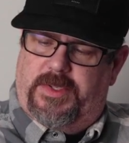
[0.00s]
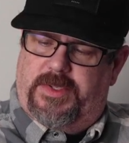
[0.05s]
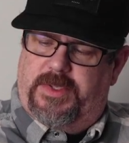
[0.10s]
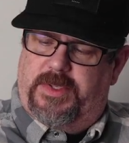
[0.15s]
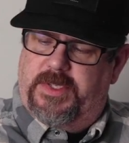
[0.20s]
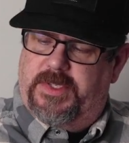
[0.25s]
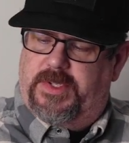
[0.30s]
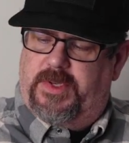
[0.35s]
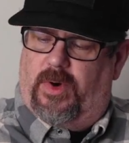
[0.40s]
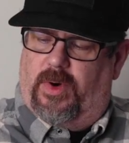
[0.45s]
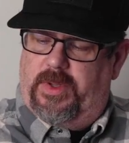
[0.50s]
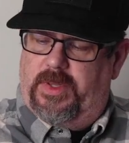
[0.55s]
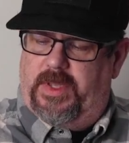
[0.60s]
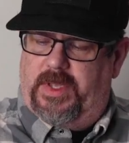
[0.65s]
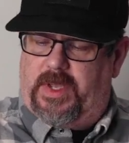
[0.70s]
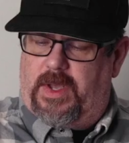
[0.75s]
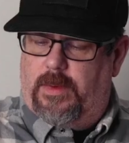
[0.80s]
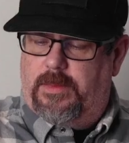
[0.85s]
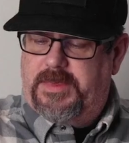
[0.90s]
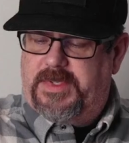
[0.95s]
So this
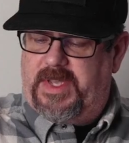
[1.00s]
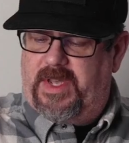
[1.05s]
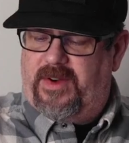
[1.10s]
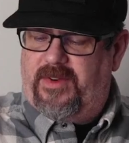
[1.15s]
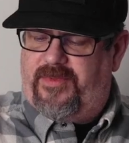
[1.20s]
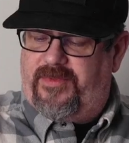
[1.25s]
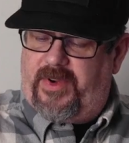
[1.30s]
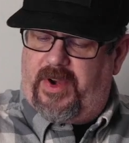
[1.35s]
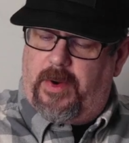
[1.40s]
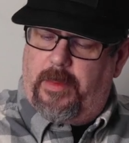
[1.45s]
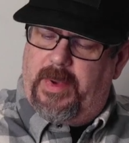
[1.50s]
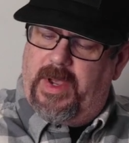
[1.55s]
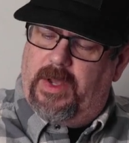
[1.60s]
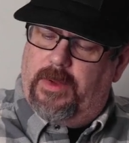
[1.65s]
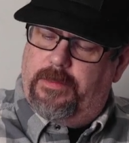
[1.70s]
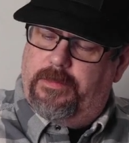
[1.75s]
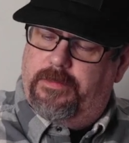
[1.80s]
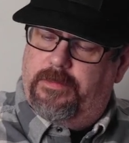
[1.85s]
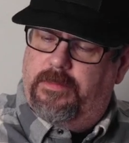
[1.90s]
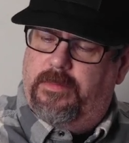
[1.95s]
gauntlet comes down a fair
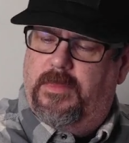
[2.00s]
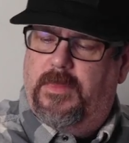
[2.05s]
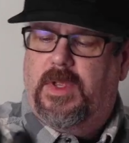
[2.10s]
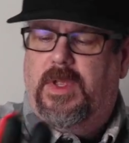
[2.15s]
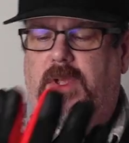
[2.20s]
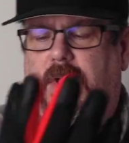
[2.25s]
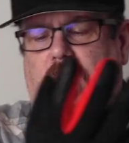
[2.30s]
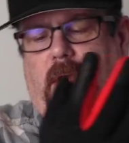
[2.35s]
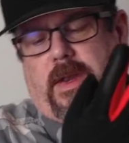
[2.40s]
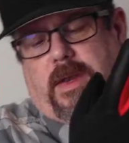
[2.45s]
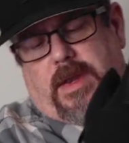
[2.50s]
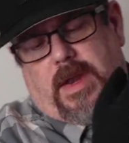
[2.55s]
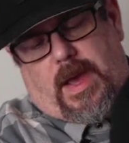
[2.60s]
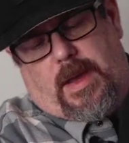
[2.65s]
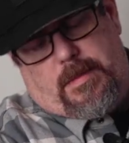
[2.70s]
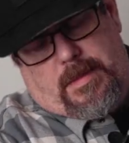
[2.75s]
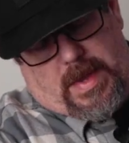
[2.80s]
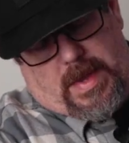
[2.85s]
amount. Not